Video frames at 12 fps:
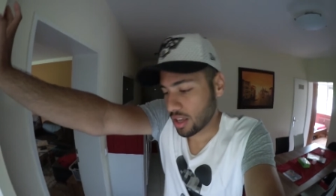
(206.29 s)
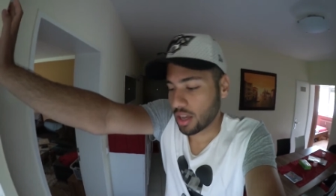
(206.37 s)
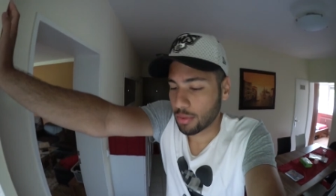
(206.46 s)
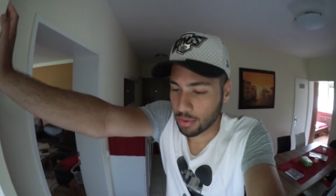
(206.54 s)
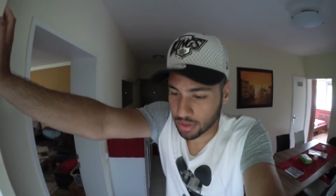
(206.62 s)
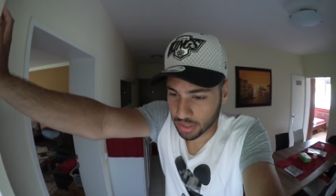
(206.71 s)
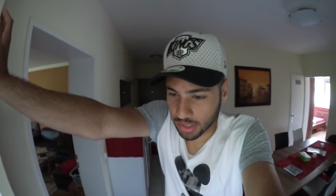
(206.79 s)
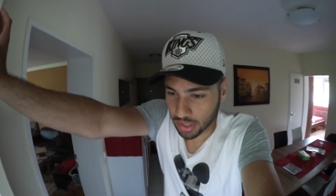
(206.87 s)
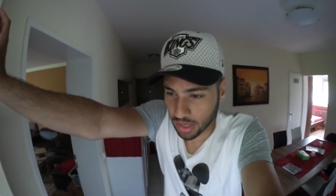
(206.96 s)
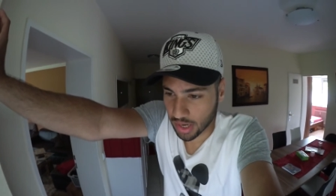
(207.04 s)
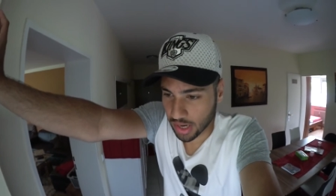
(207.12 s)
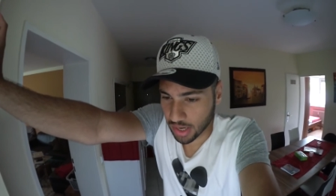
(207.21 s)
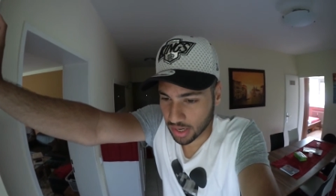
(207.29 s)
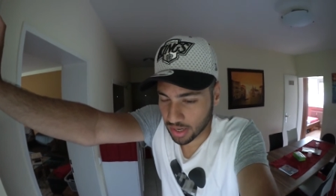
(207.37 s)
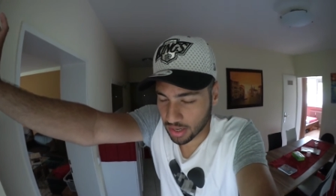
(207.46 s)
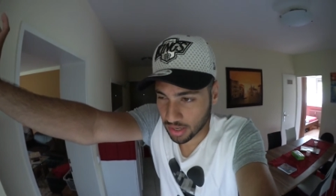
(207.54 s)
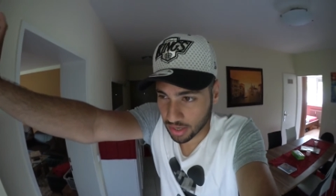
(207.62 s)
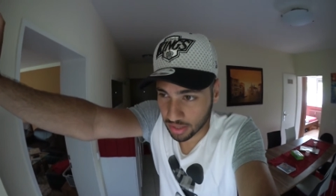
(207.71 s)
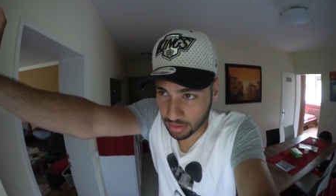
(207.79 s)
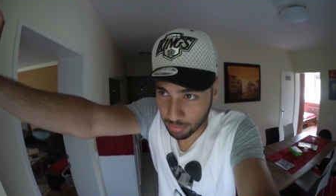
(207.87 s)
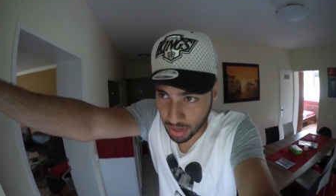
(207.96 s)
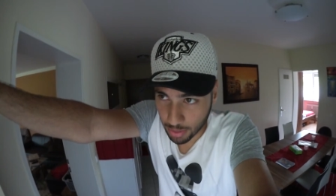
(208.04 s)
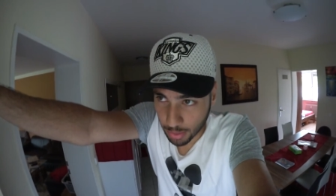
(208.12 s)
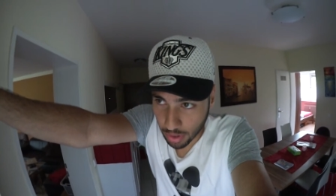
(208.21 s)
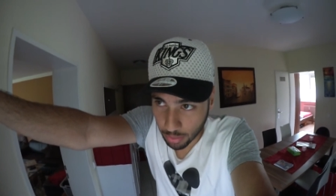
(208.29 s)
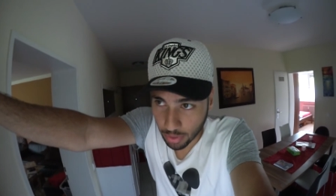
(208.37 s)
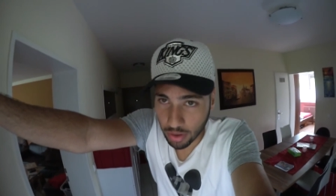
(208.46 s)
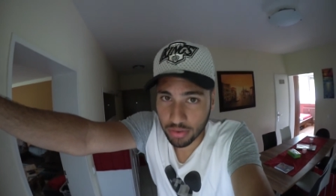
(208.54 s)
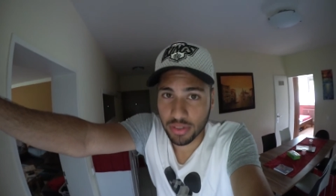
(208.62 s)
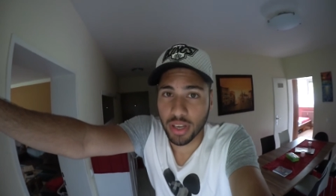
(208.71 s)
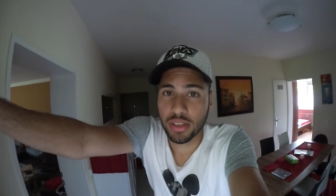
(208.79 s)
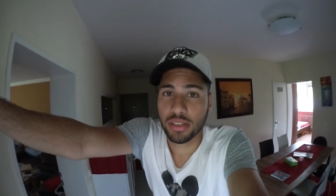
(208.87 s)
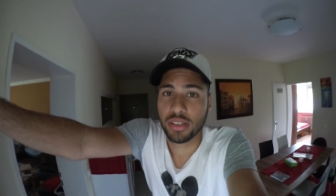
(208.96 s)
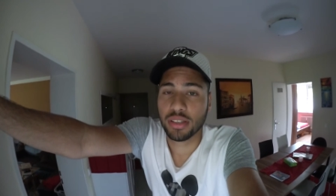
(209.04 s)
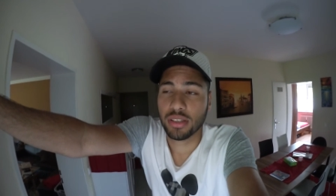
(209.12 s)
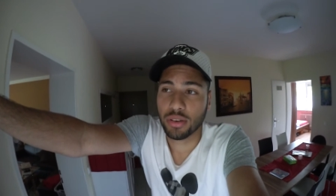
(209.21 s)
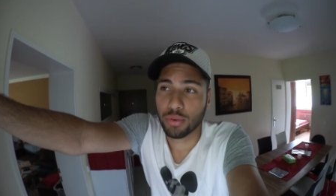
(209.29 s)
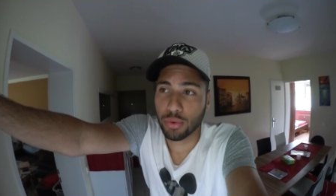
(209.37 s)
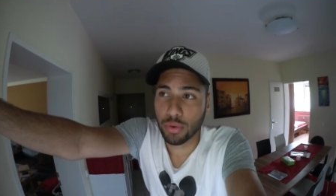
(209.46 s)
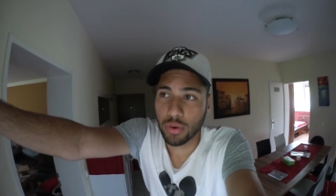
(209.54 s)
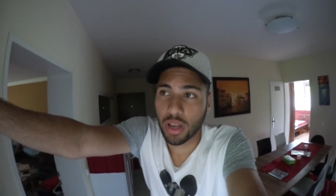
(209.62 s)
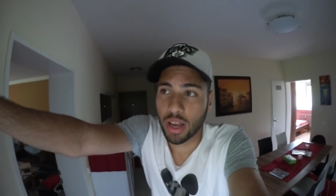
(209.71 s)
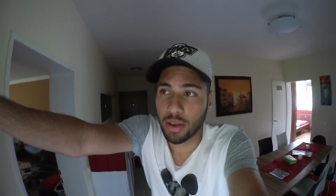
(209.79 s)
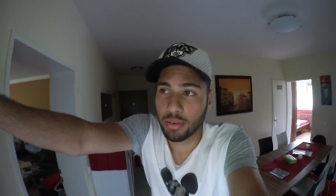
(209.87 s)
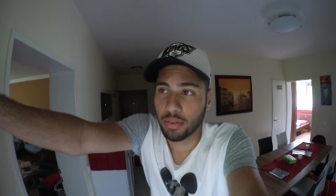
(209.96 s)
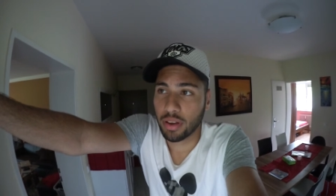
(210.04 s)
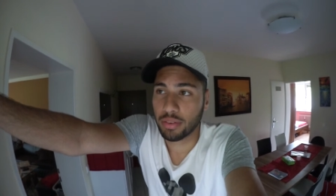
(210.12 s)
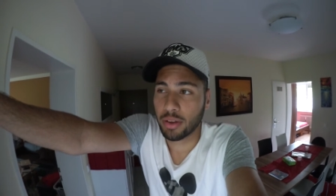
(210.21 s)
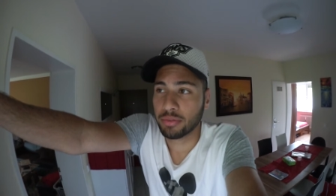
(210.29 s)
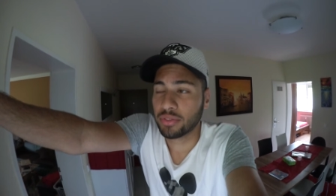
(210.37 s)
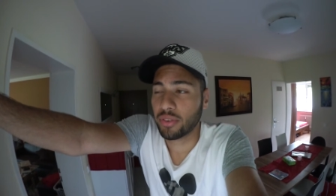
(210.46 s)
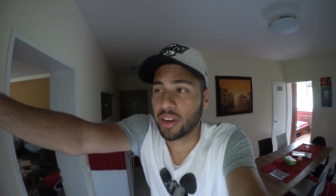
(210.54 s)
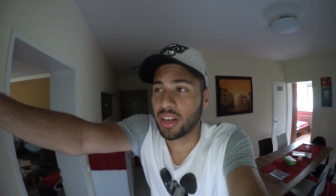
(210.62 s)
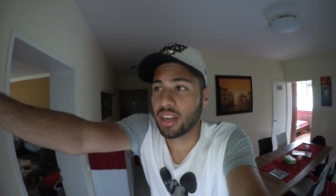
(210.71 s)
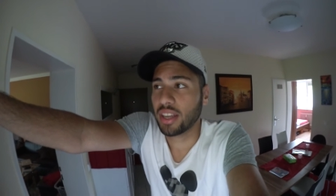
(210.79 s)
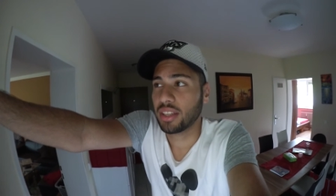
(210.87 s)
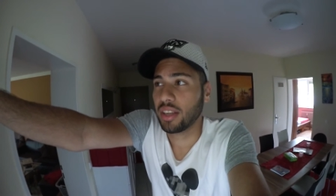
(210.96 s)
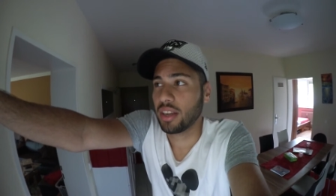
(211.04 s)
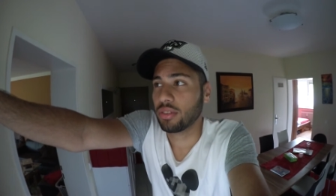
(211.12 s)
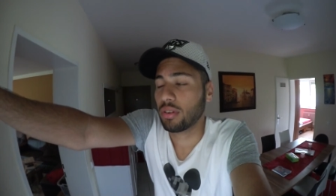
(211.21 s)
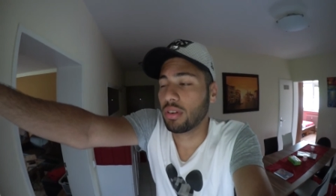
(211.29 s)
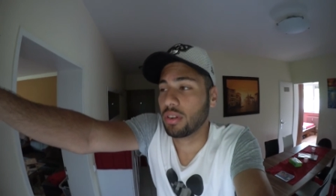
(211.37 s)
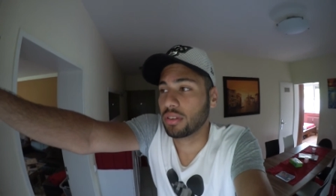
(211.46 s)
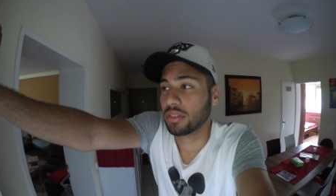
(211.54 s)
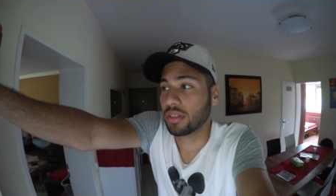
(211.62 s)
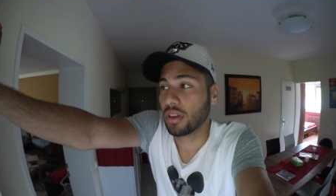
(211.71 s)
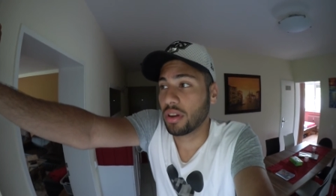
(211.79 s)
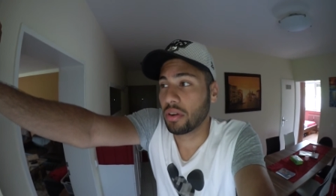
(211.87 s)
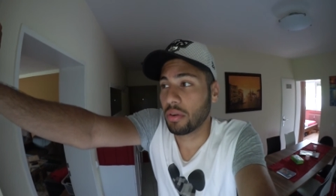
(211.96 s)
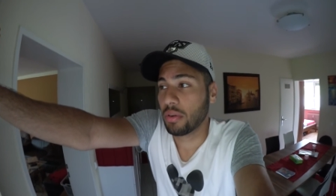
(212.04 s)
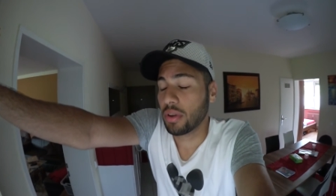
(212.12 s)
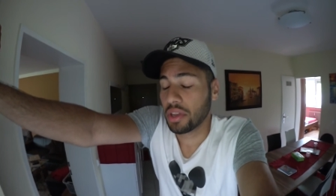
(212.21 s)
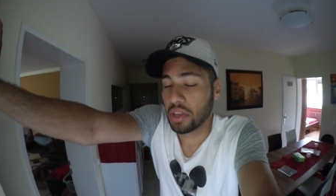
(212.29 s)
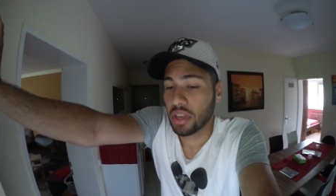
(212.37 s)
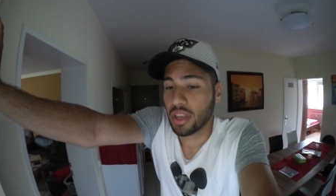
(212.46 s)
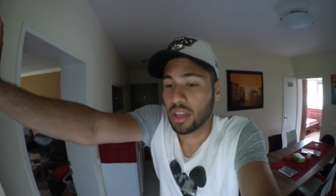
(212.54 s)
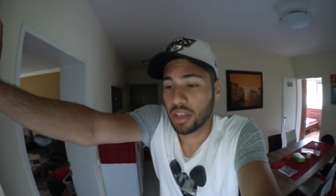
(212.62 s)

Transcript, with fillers: I'm gonna study again and maybe when the weather stays cool I have training at 8 o'clock so ah.